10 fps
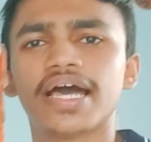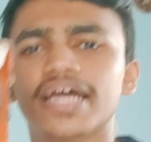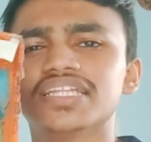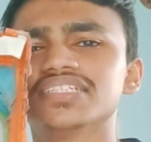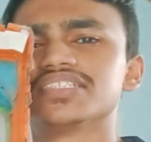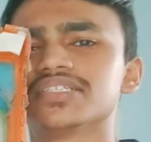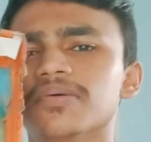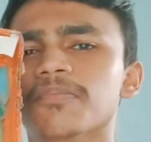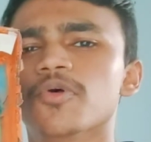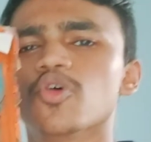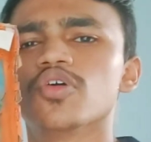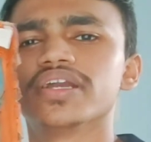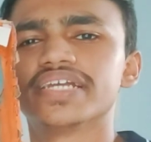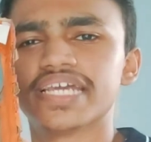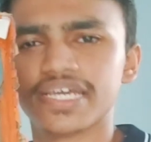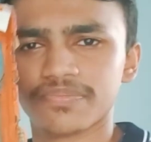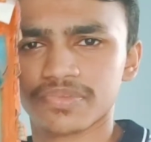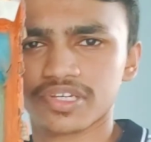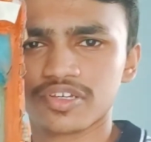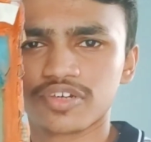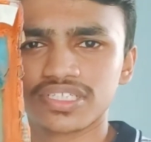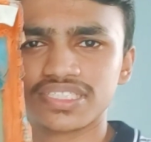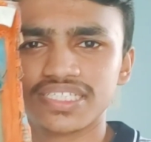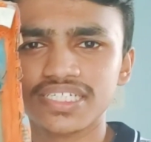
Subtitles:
This board game, you can see,